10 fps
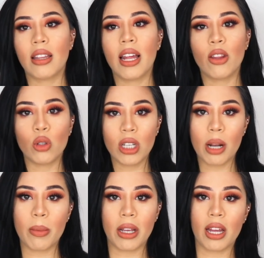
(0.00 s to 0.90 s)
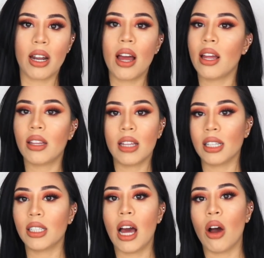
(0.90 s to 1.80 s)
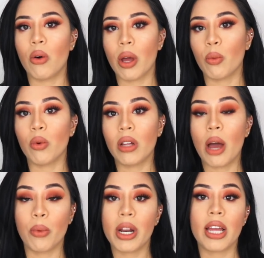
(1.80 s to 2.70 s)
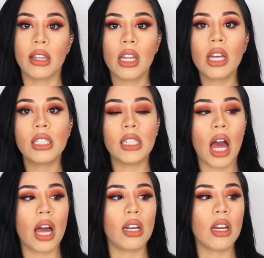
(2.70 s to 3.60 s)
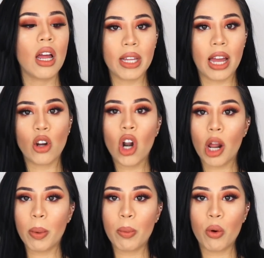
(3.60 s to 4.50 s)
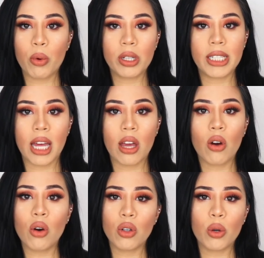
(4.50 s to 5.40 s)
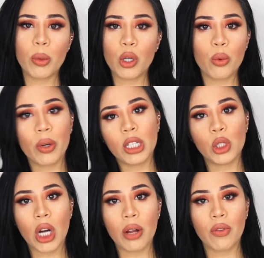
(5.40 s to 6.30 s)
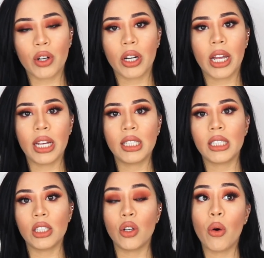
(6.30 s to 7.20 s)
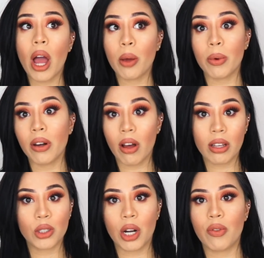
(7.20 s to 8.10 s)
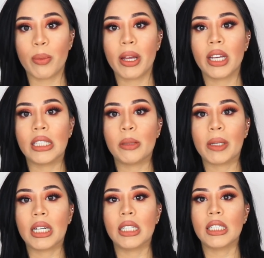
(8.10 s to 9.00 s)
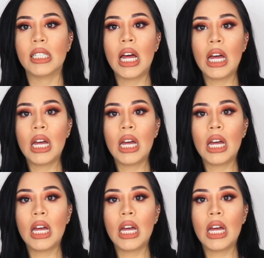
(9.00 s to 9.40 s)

the noche a la mañana. That's how I would end things. And I know a lot of people would say, oh no, but you wouldn't try for your kids. No, I would not try for my kids, because